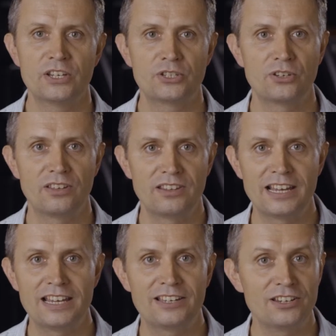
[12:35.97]
so that
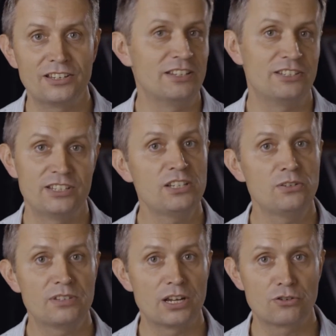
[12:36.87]
they can
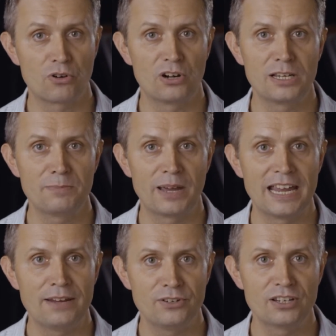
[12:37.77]
continue their trolling
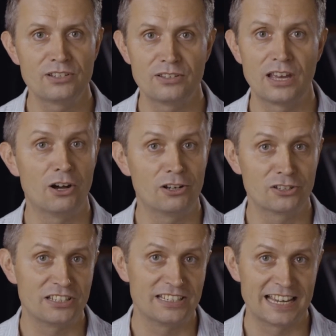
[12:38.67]
behavior to their heart's
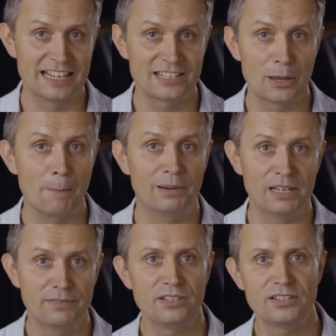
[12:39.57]
content,
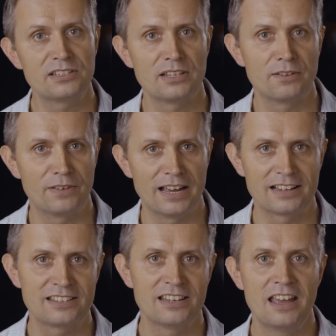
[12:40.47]
oblivious to the
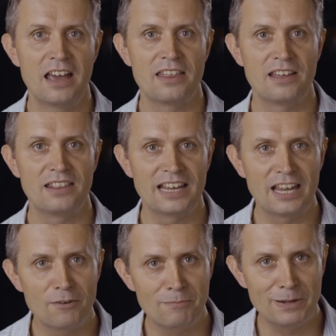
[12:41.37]
fact that they
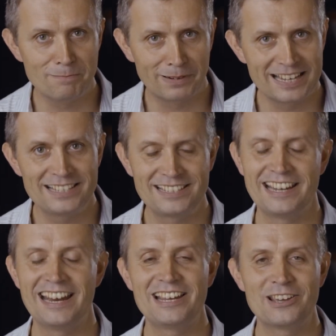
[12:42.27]
have been placed
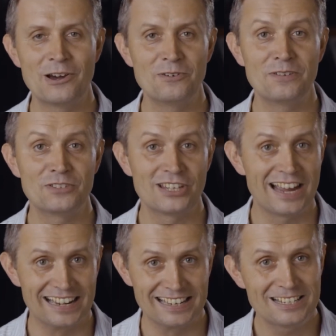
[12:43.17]
in a cone of
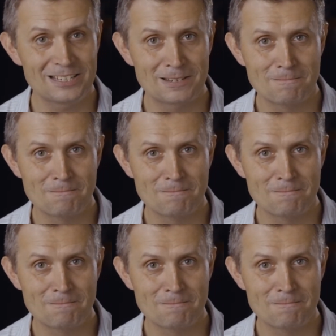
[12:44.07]
silence.